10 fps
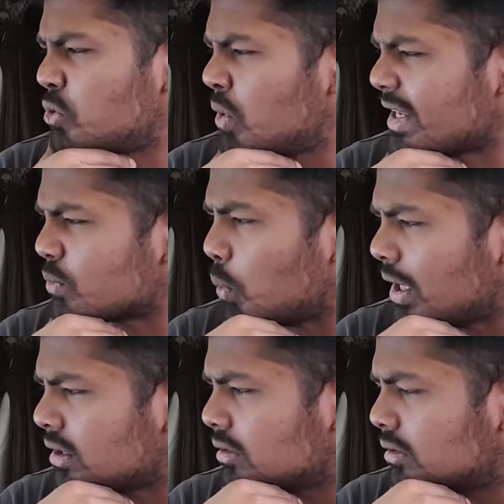you as
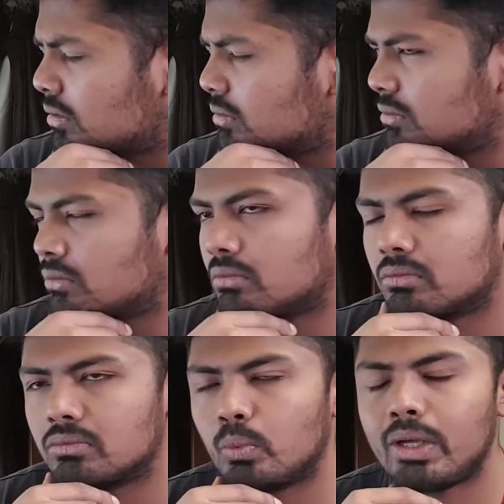well?
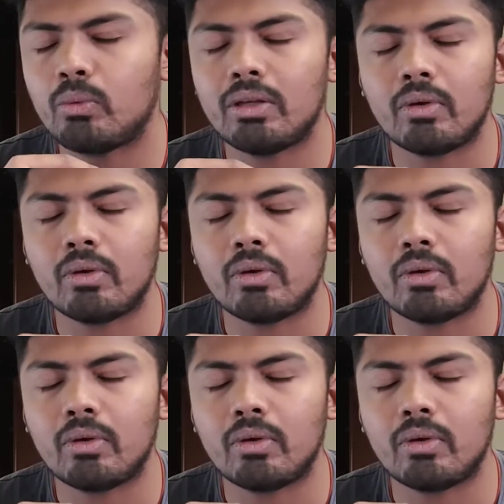Wait.